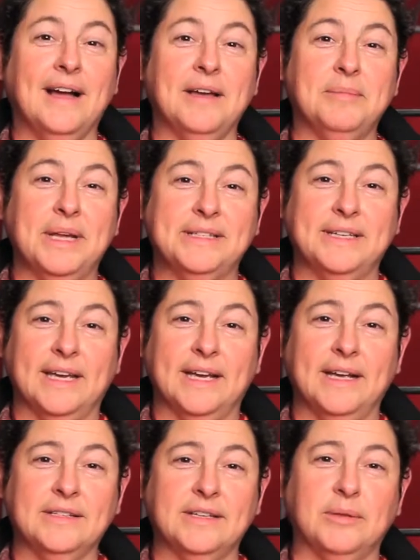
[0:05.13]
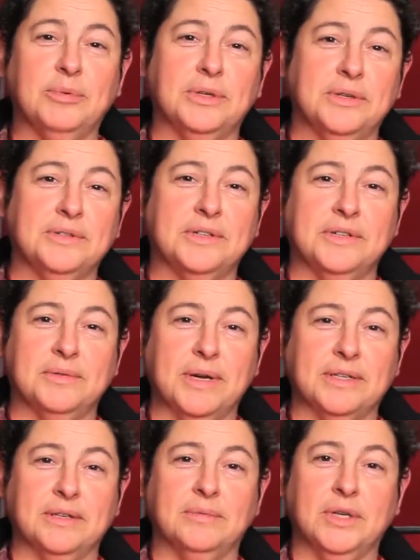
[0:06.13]
Hi, I'm Nancy Cates. I produced and
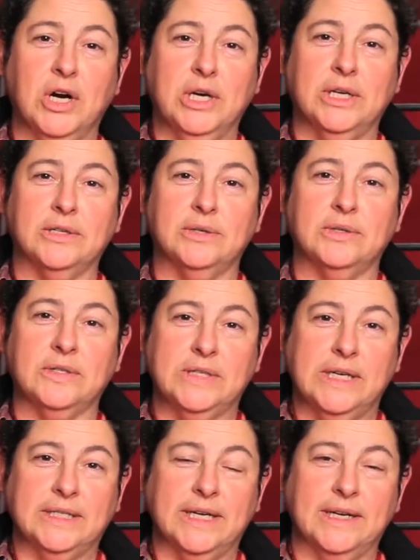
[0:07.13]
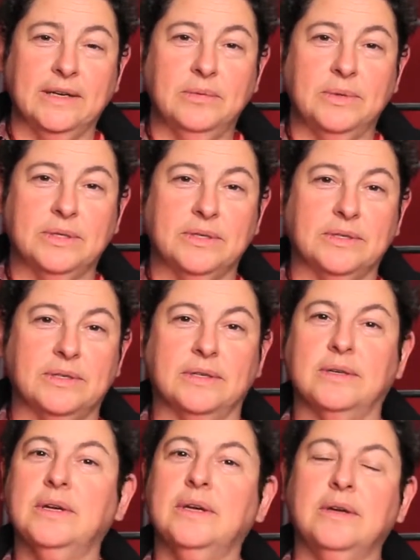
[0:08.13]
directed Regarding Susan Sontag, which is
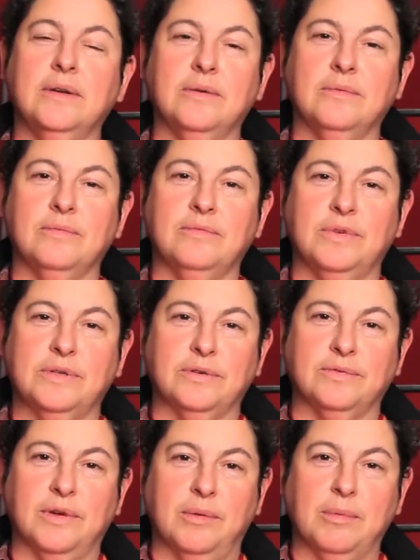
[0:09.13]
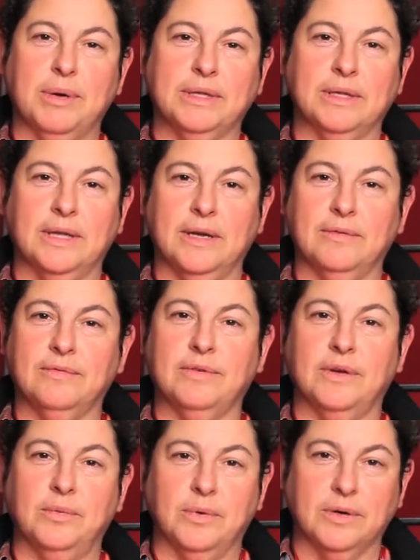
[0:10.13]
a feature film about the life
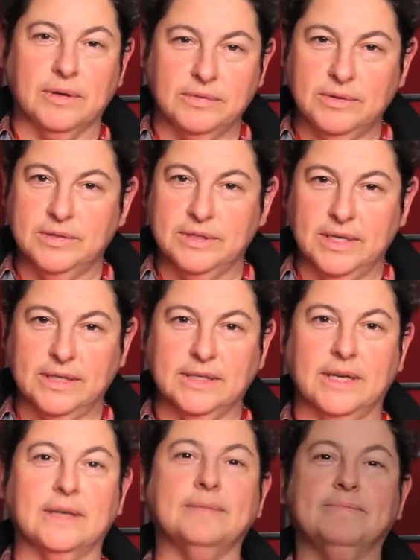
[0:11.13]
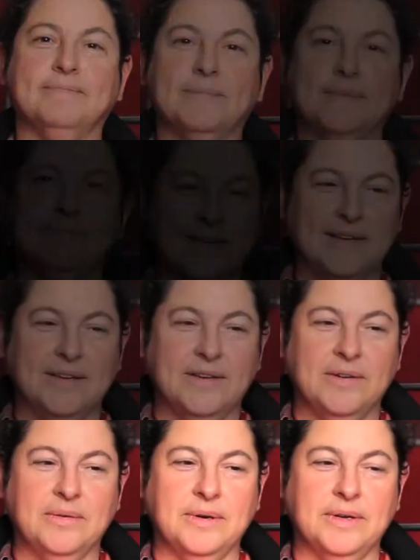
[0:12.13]
and work of Susan Sontag.
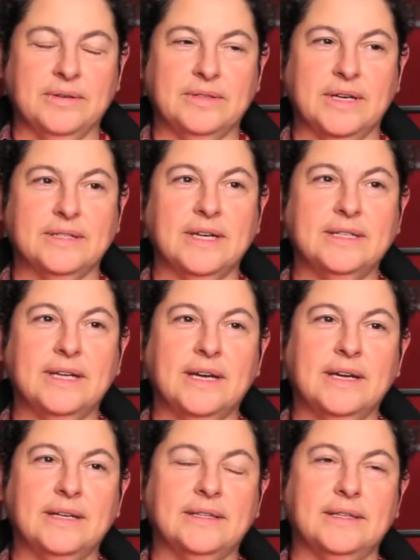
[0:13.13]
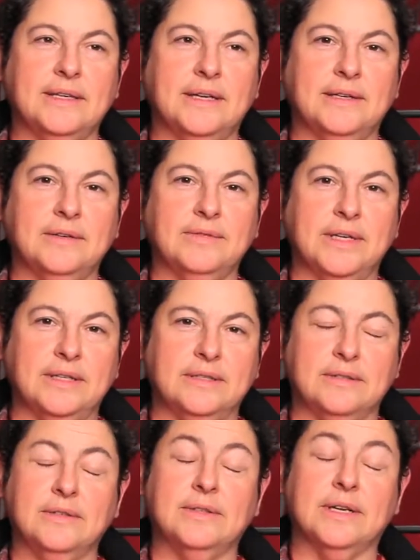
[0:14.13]
Well, Sontag died at the end of
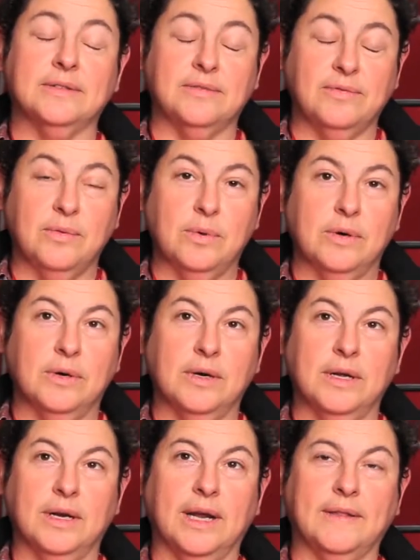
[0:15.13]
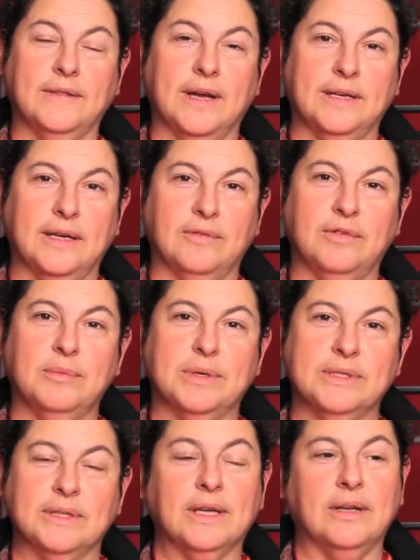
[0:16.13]
2004, and I had the idea a few
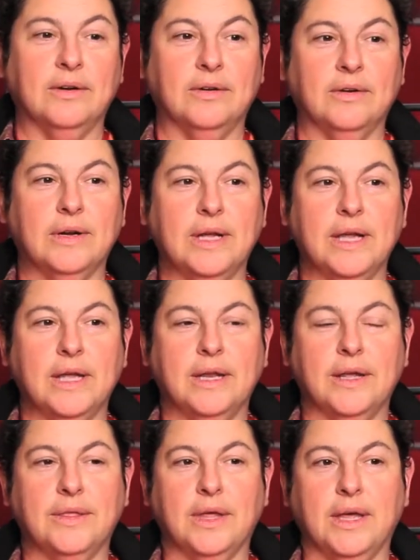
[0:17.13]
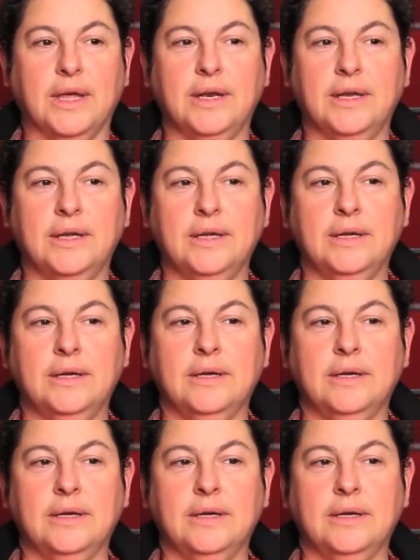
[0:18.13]
months later, and I thought